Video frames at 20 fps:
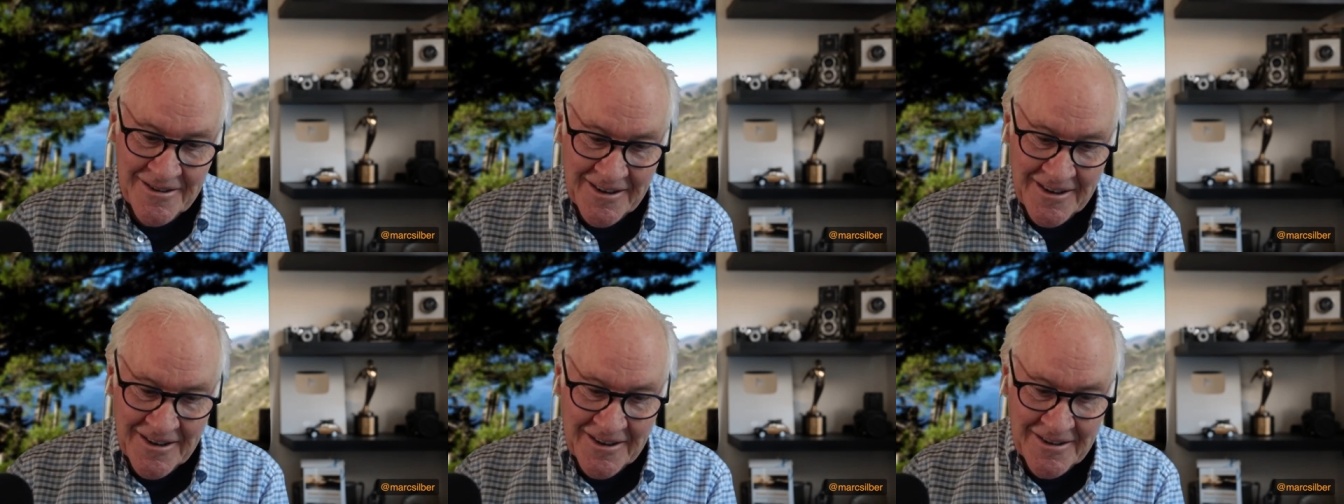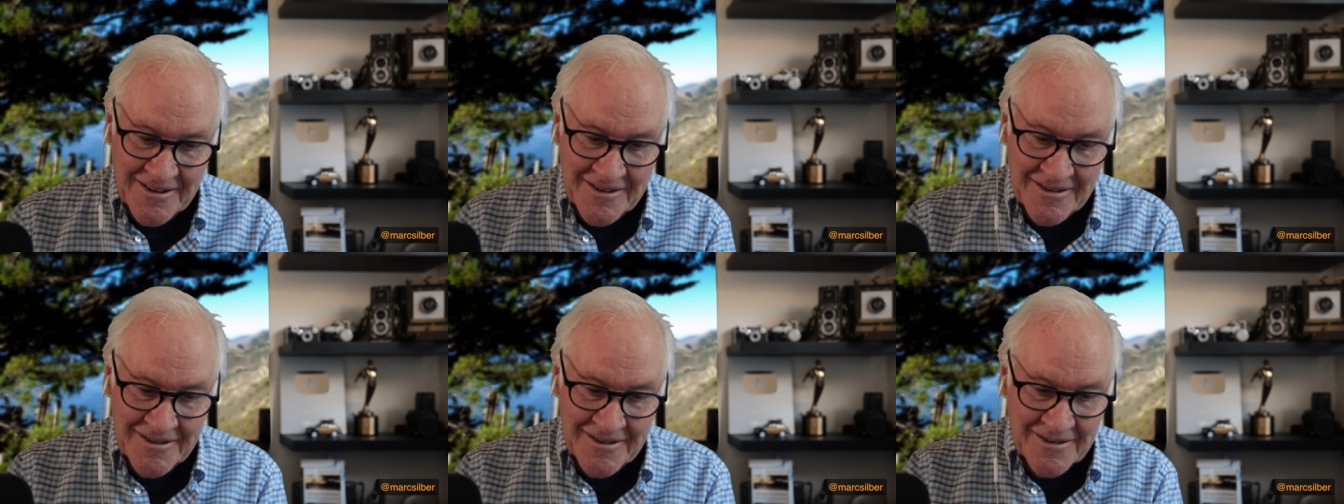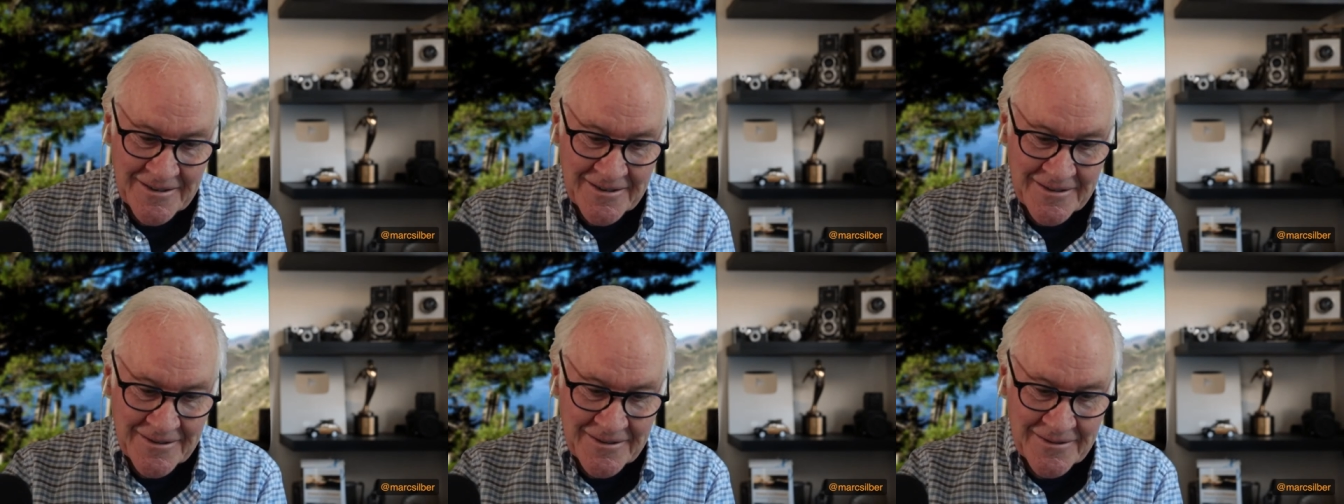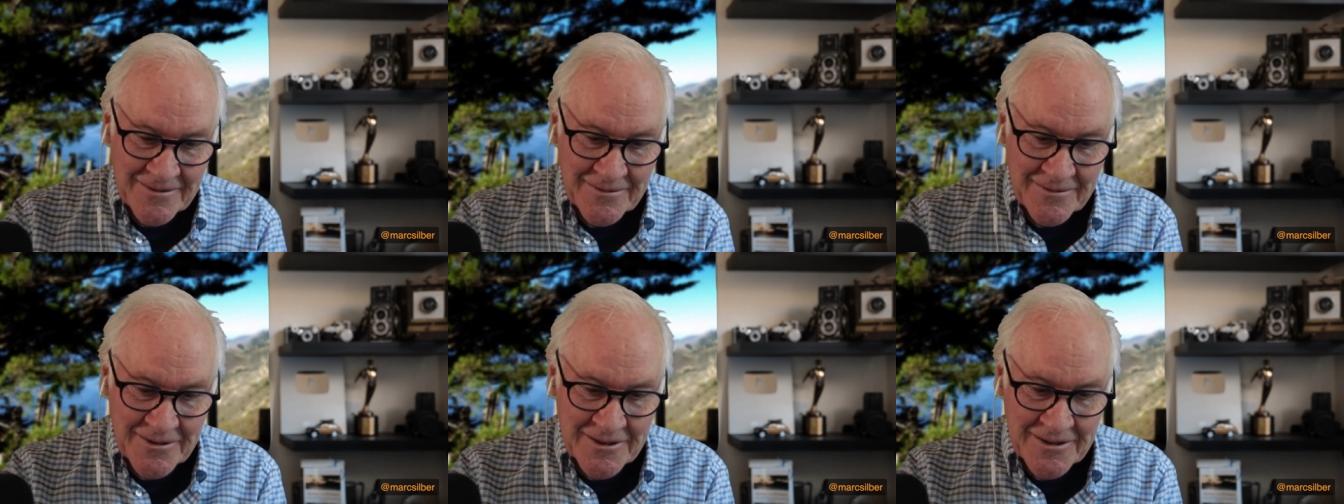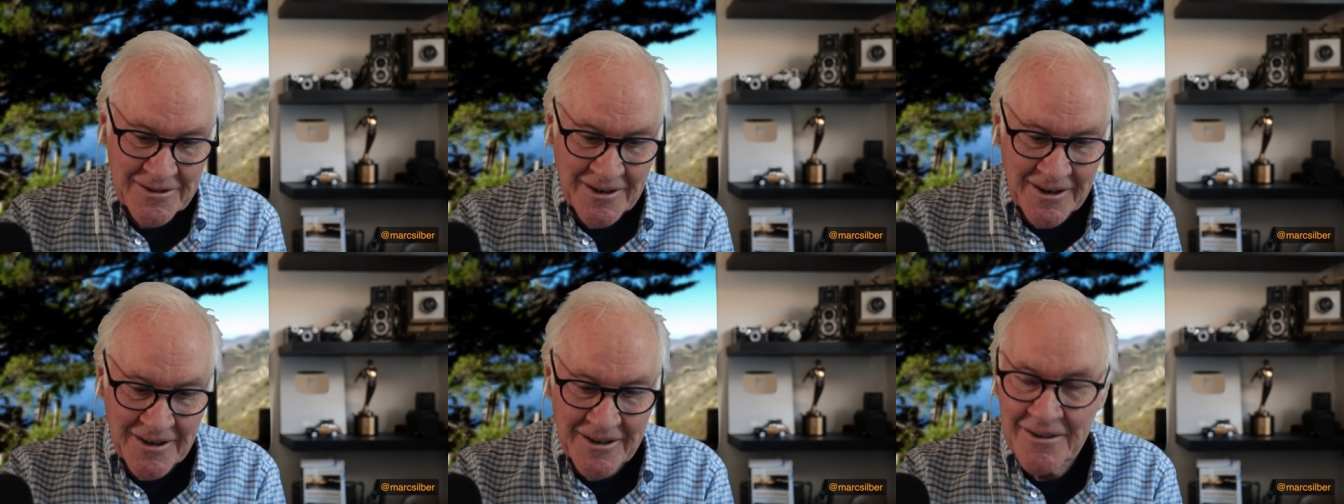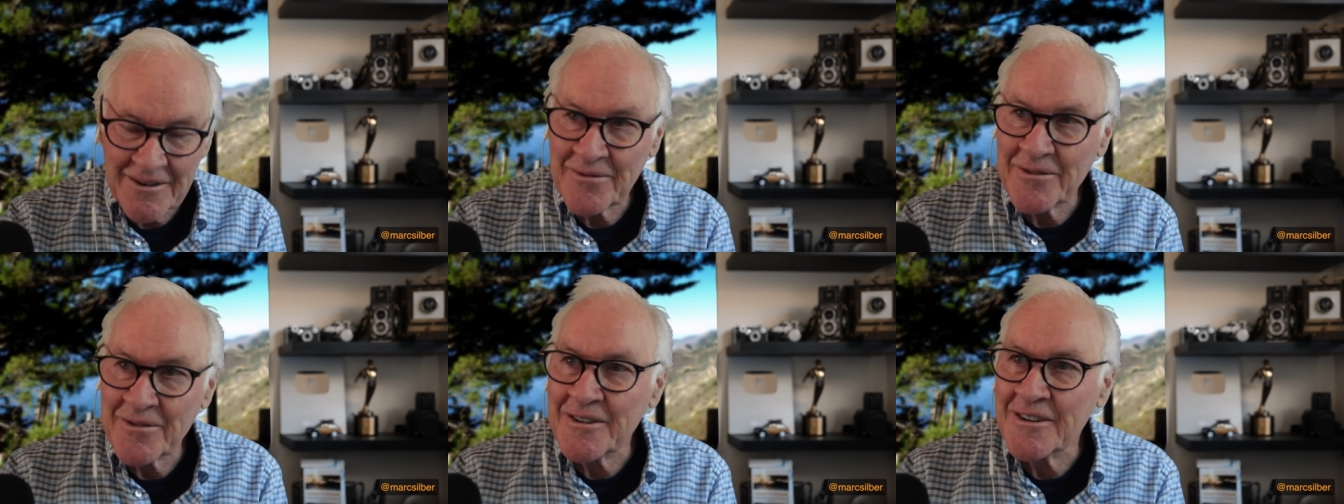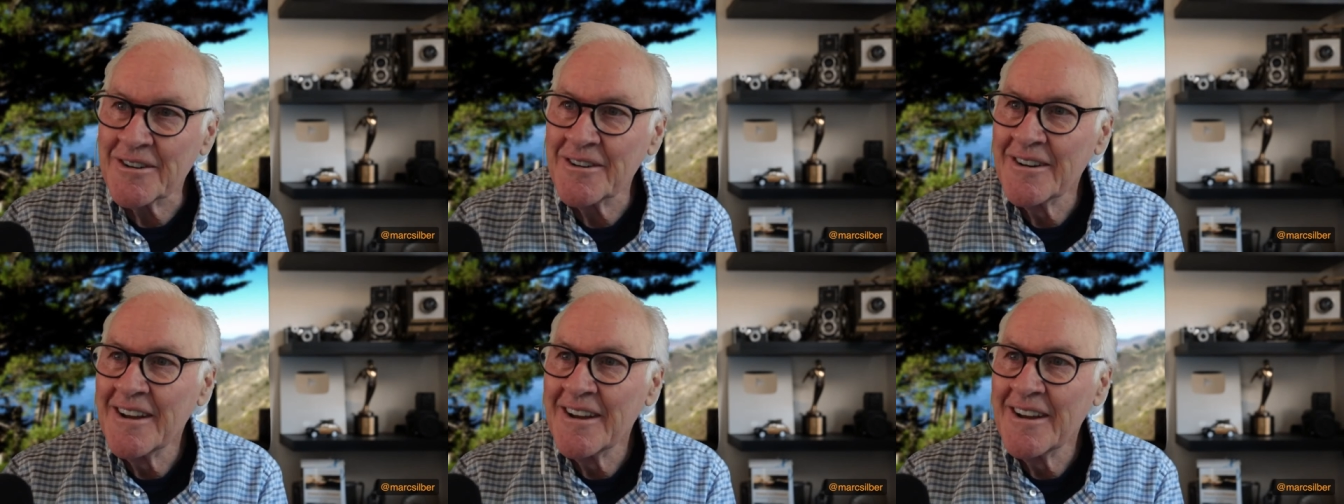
and photographer